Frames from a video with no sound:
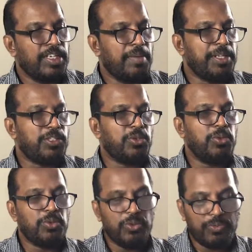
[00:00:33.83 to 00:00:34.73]
That means
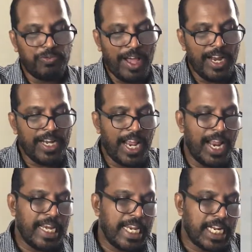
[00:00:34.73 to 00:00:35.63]
to find
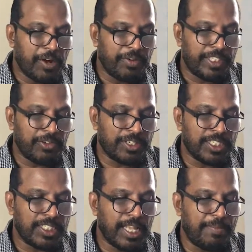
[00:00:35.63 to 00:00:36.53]
any quadratic
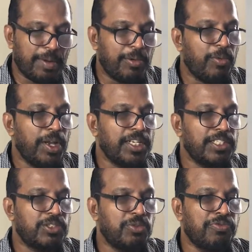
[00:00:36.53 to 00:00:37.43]
equation, step number 1
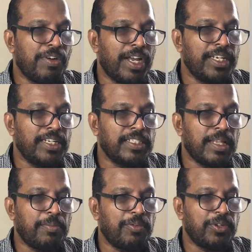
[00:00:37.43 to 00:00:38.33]
is to find the
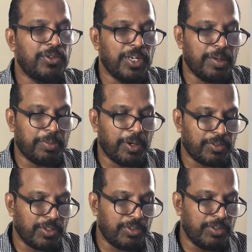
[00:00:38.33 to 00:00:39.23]
sum of the root and
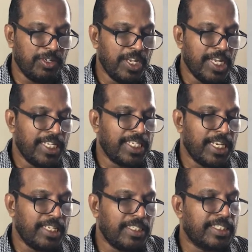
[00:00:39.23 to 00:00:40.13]
product of the root.
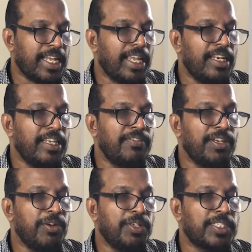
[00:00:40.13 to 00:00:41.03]
Then secondly,
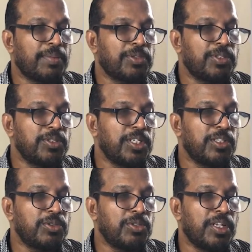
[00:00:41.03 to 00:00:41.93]
we're going to substitute
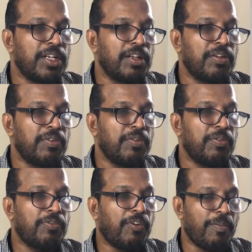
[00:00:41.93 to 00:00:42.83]
into the
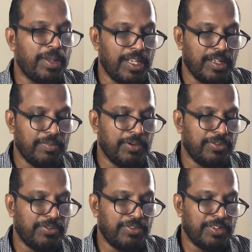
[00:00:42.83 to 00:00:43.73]
formula above.
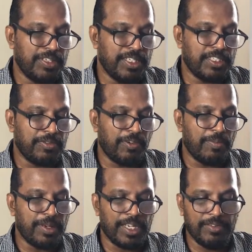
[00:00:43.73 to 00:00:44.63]
This is the
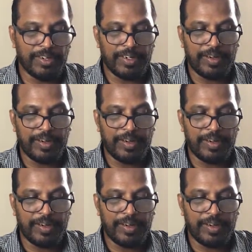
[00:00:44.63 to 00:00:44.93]
formula given.